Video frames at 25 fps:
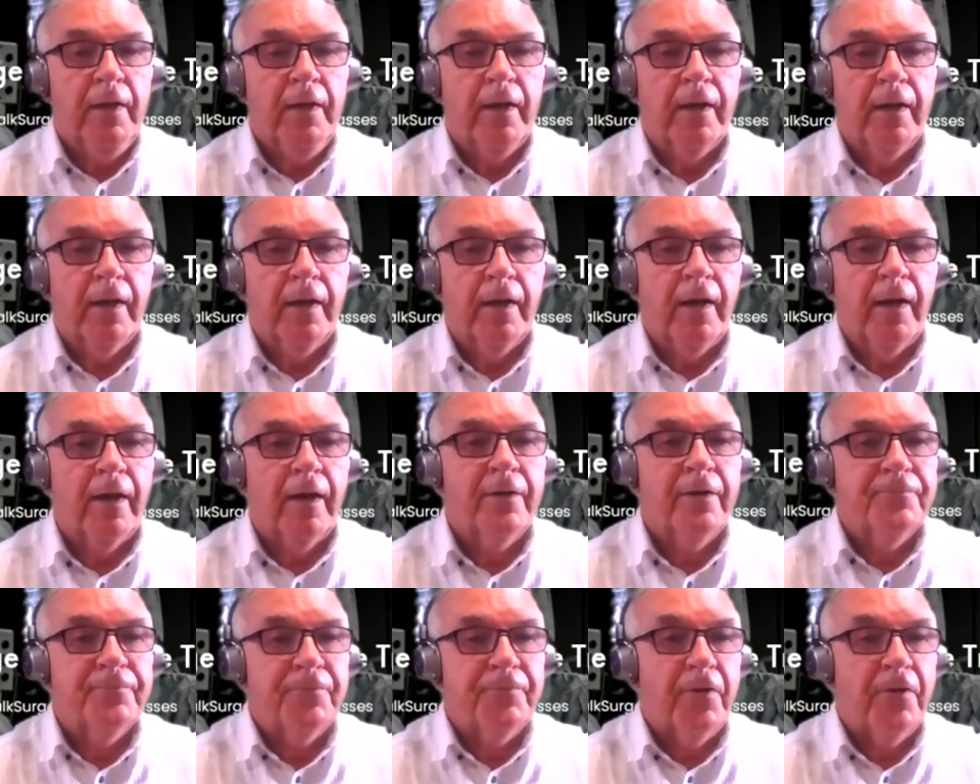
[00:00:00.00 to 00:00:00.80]

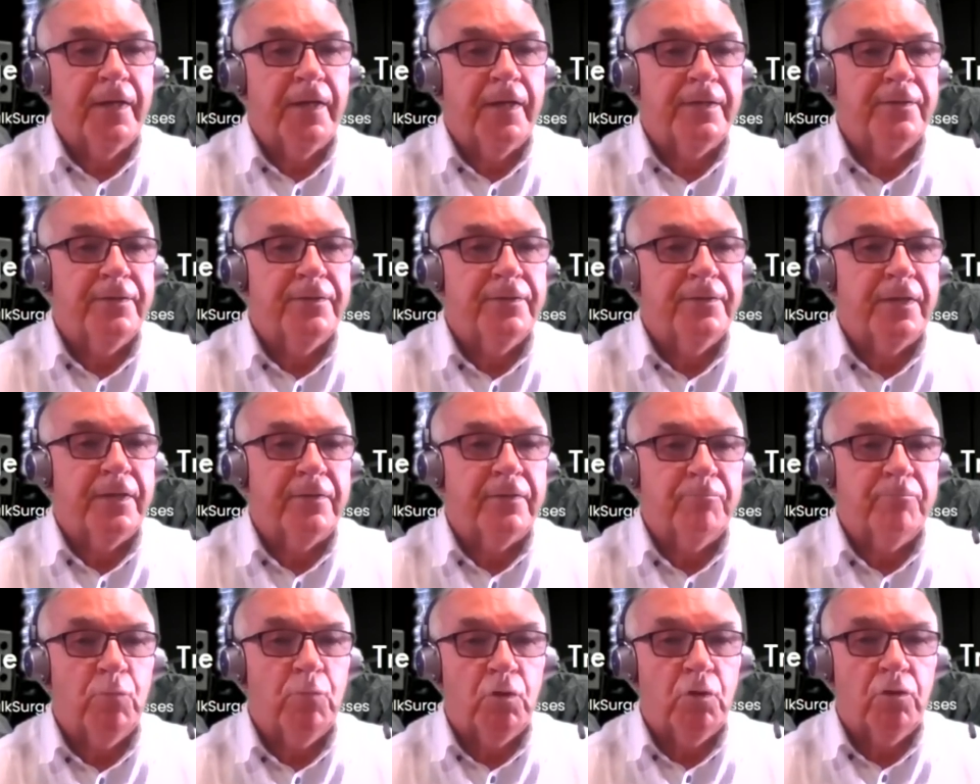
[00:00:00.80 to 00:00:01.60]
I'm
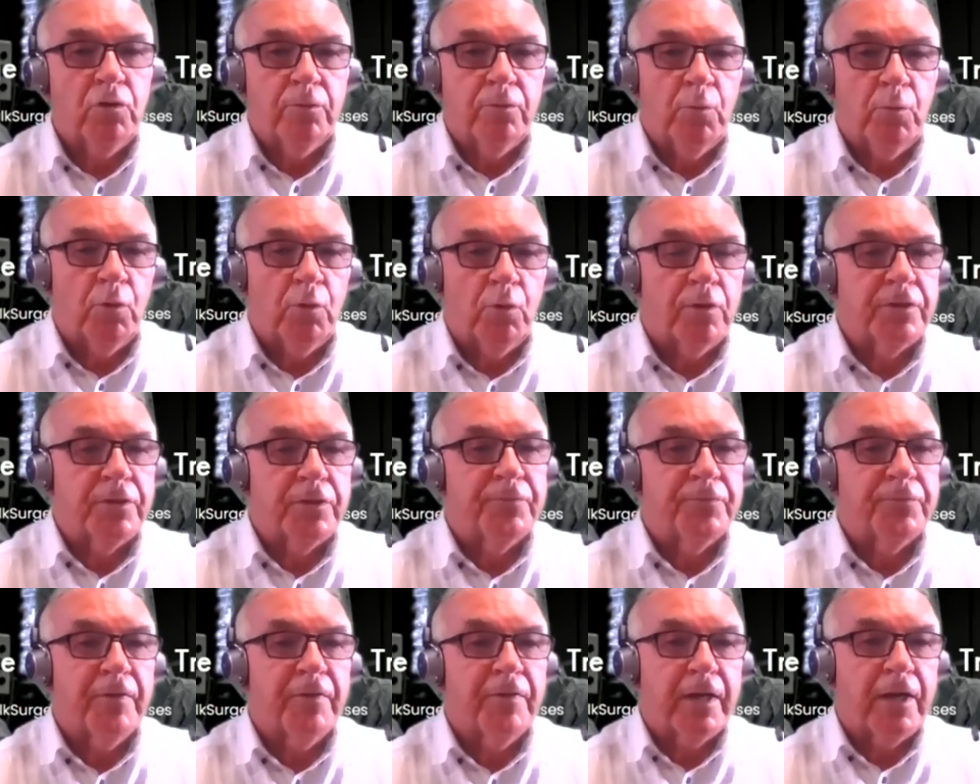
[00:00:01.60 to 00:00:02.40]
finding more and more it's
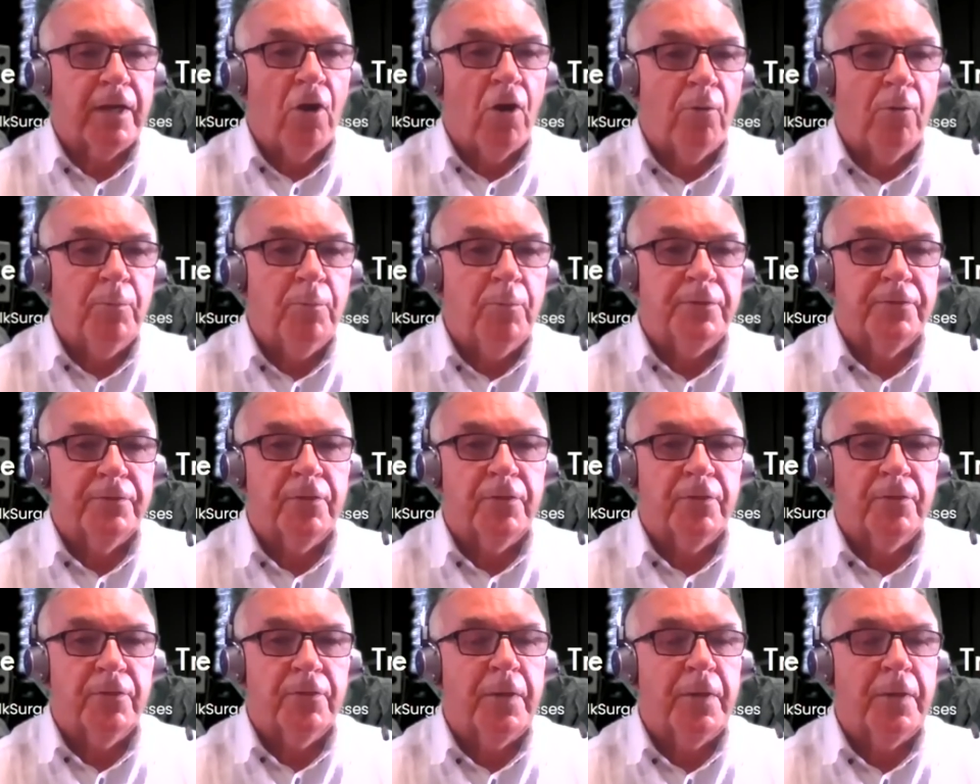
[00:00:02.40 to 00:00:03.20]
very common
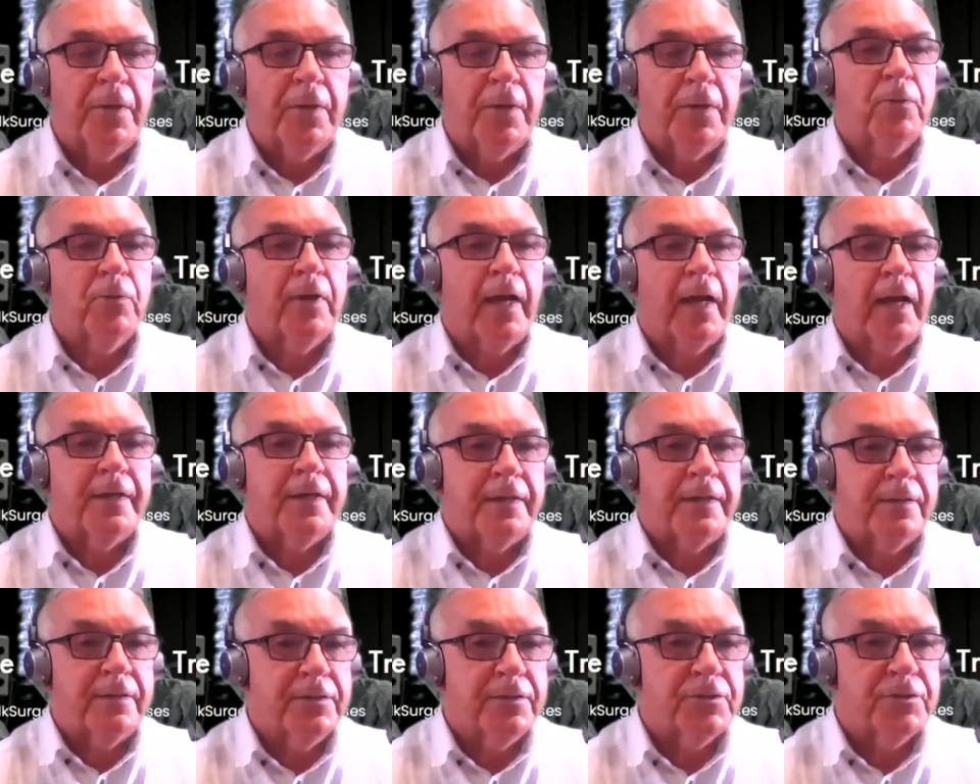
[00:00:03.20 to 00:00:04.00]
that people get
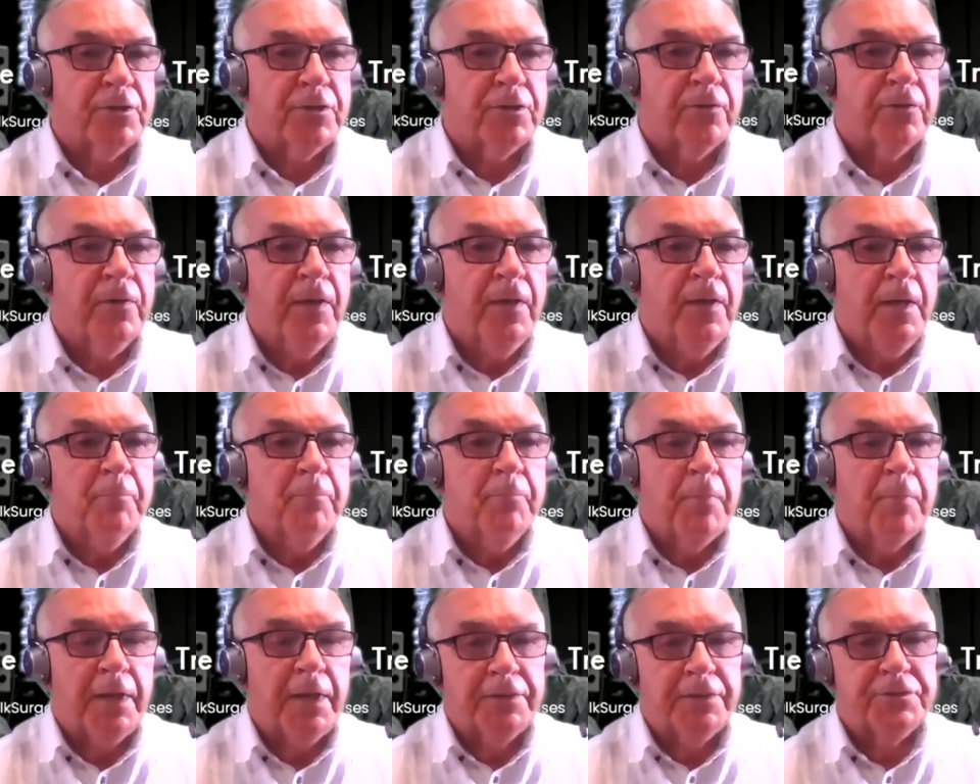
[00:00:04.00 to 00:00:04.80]
into
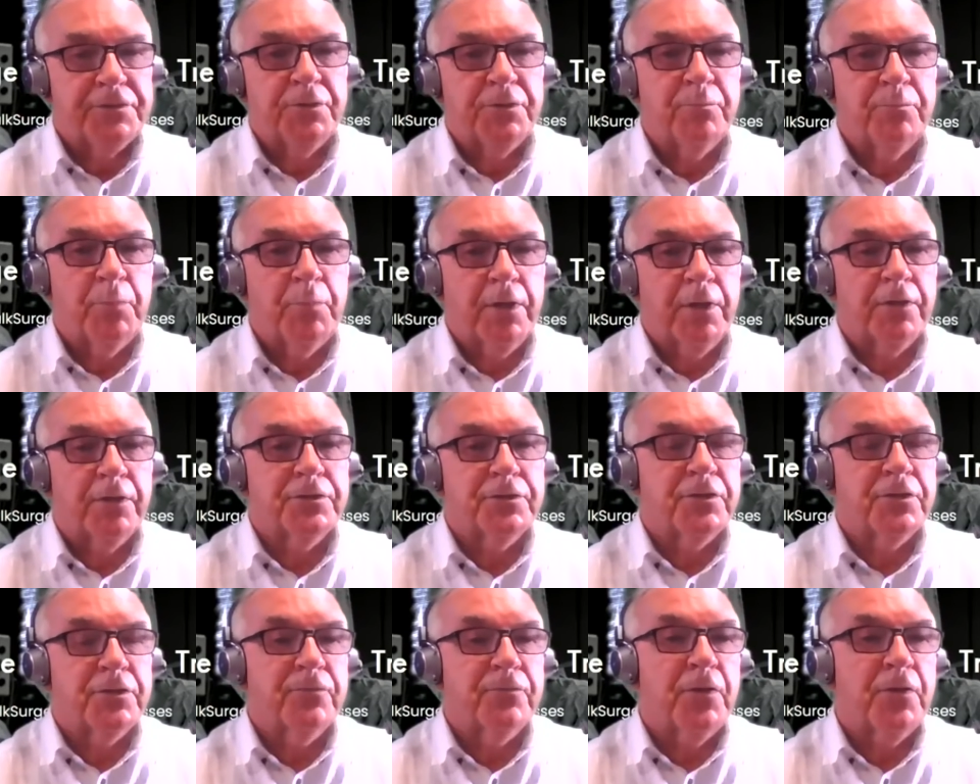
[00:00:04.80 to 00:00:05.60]
medicine
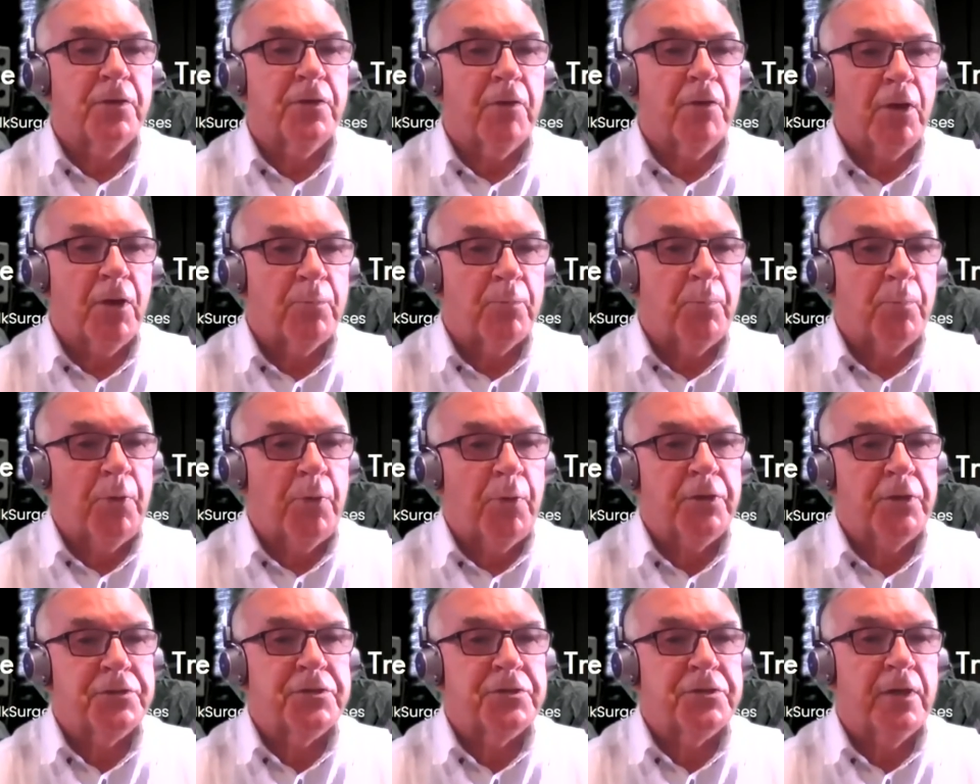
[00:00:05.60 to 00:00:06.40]
because of their own
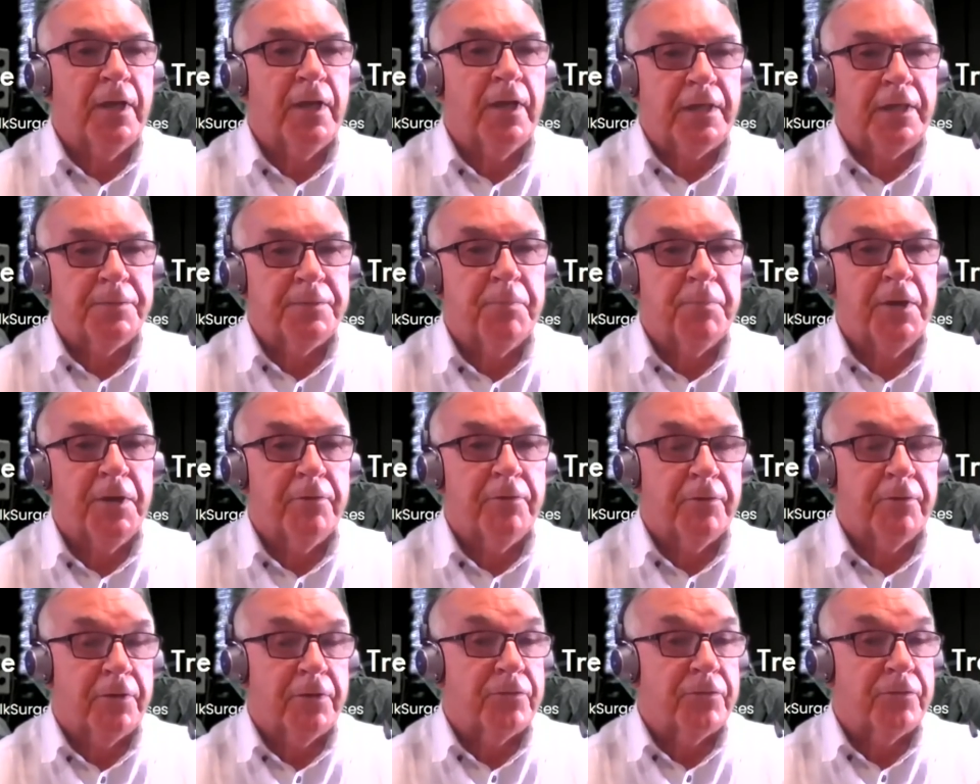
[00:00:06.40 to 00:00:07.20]
personal
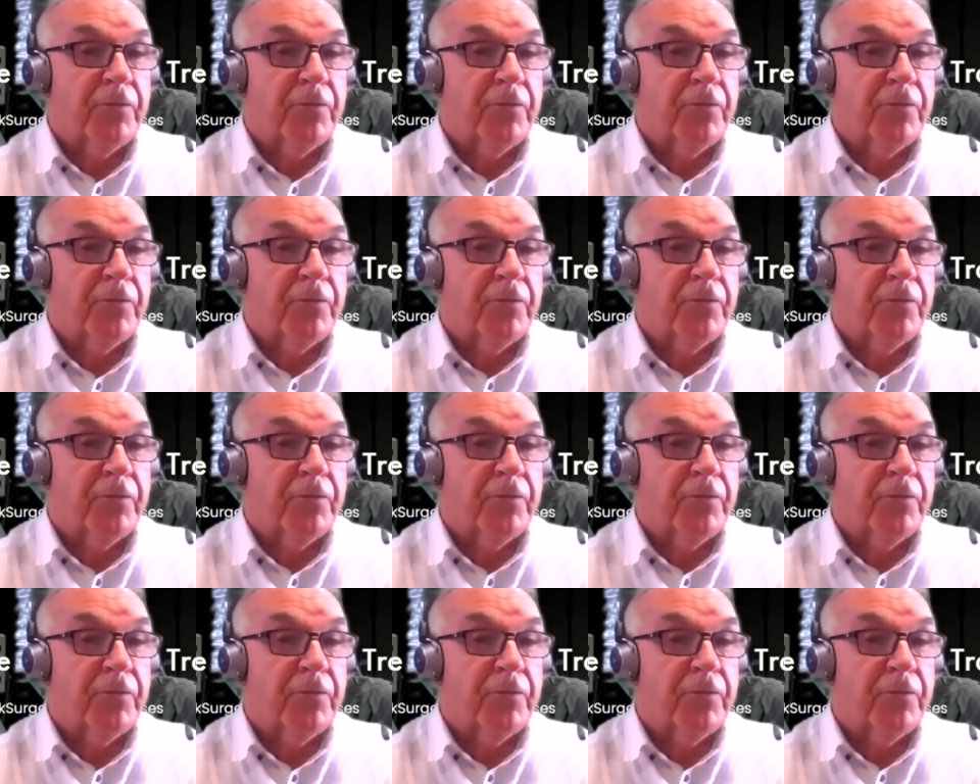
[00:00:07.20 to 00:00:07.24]
experience,